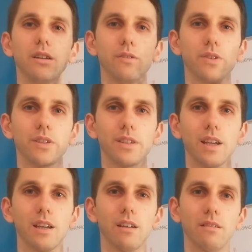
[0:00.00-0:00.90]
you just
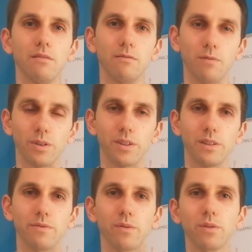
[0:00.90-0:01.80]
say what is
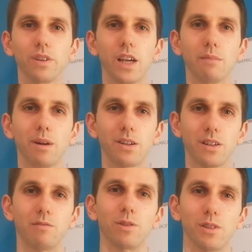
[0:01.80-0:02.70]
the full name,
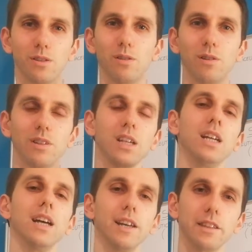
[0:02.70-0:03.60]
actually what it's called,
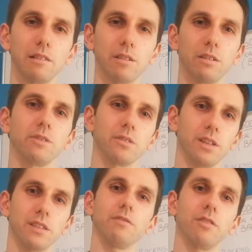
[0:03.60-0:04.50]
and they'll give you
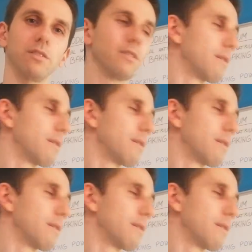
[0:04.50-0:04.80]
that one.